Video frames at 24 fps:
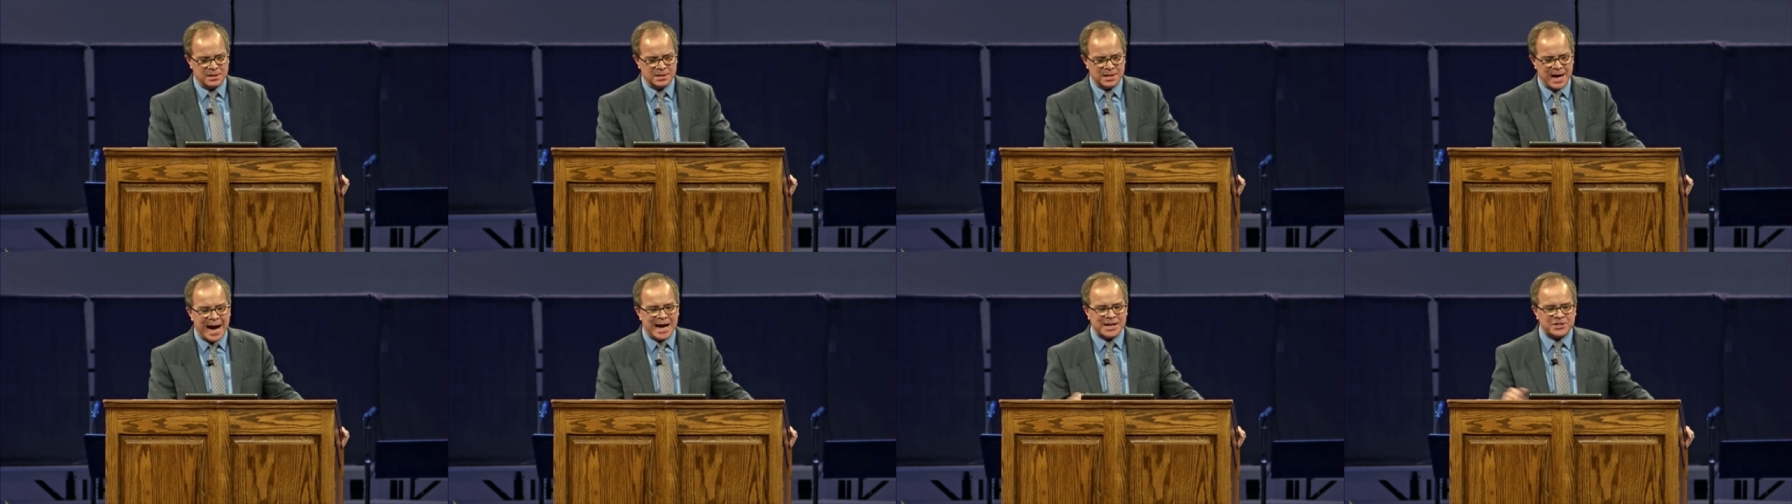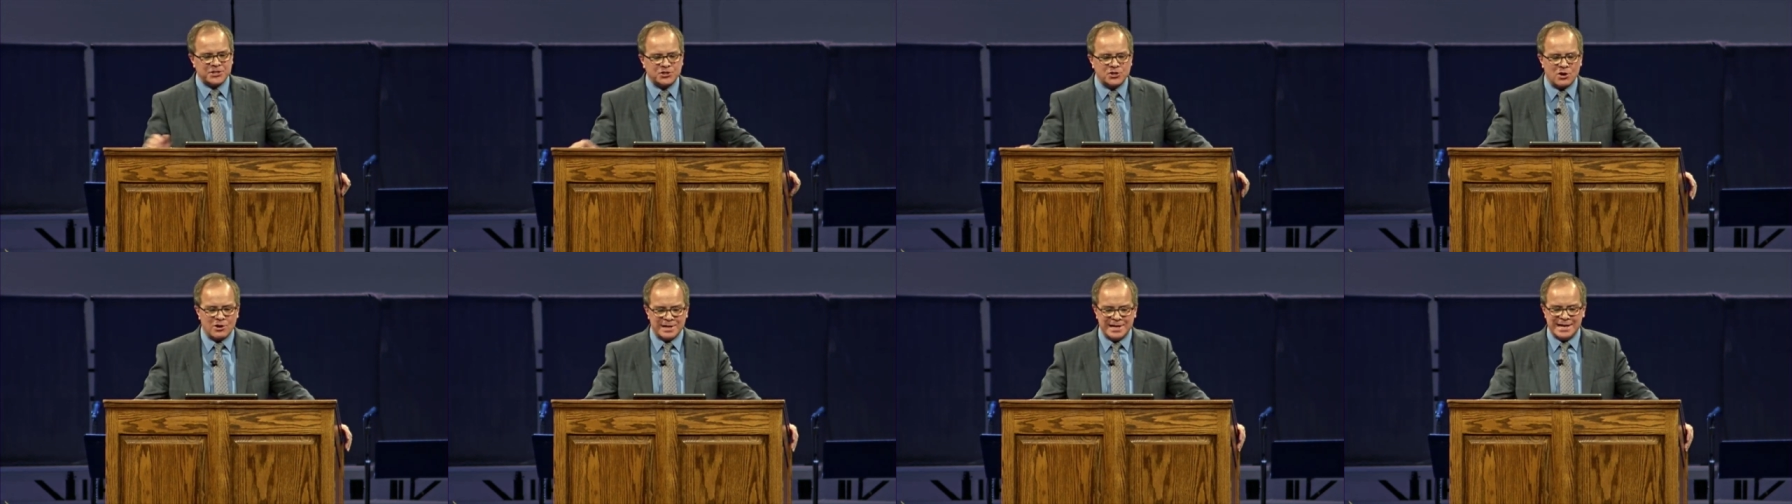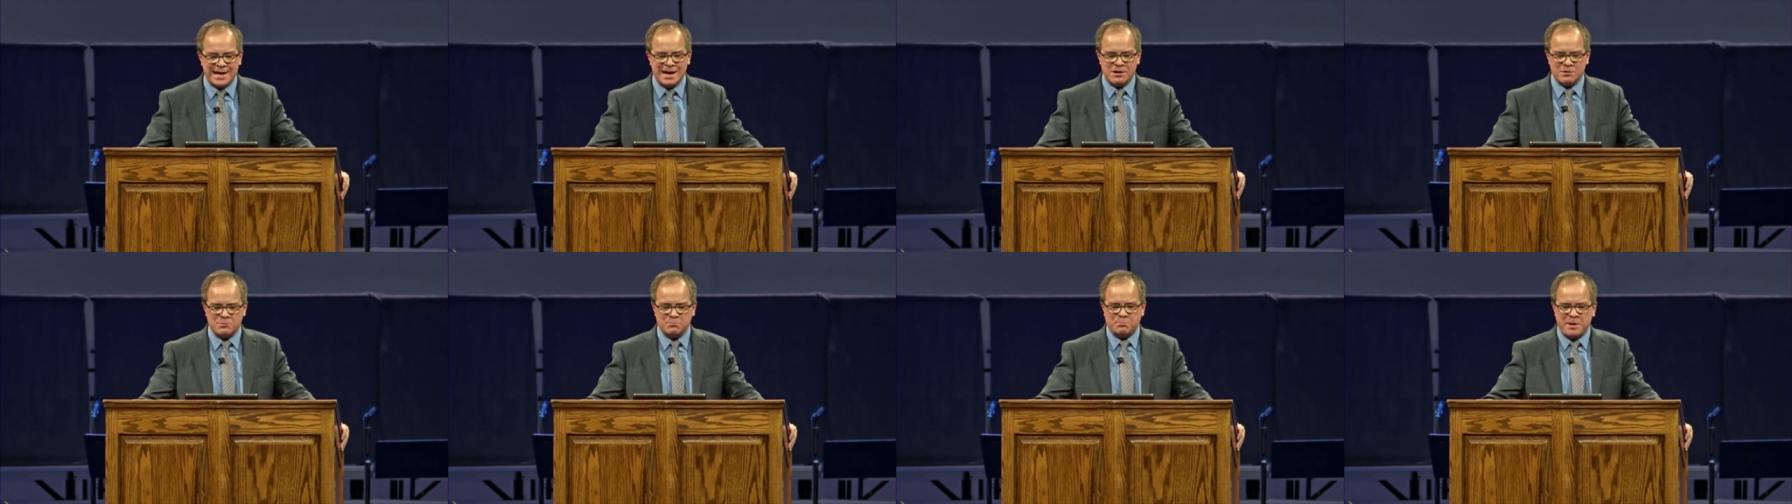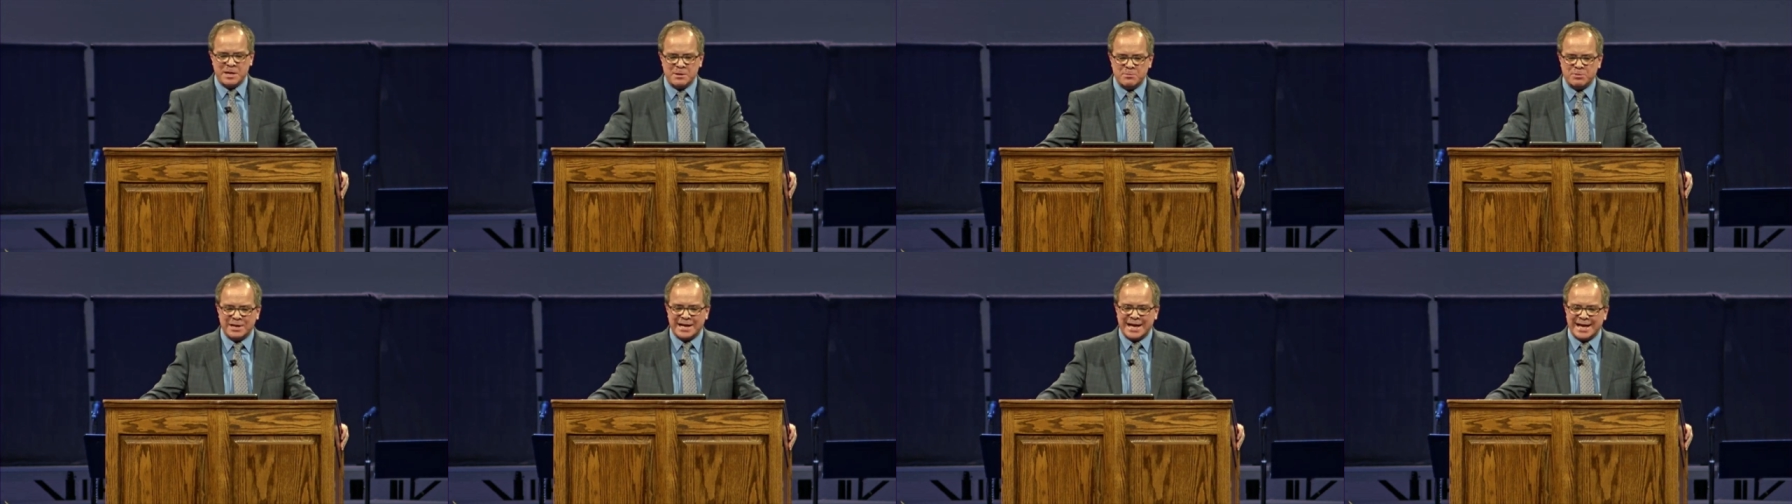I saw young
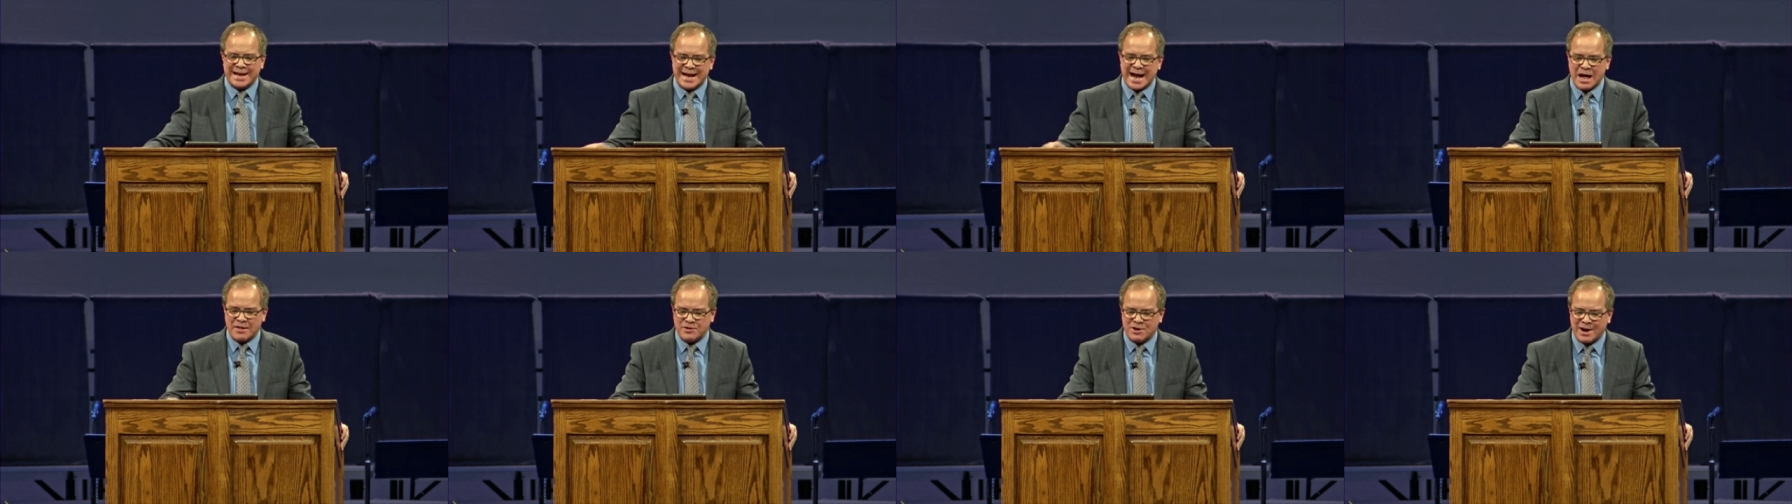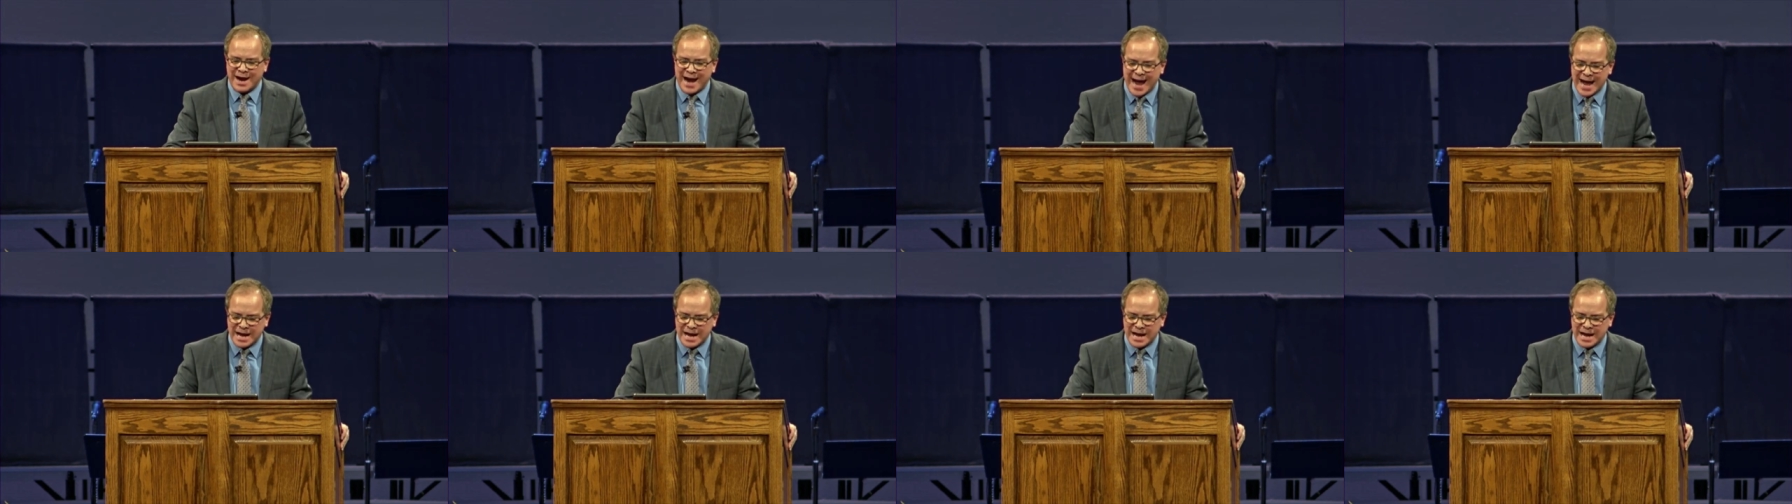people getting out their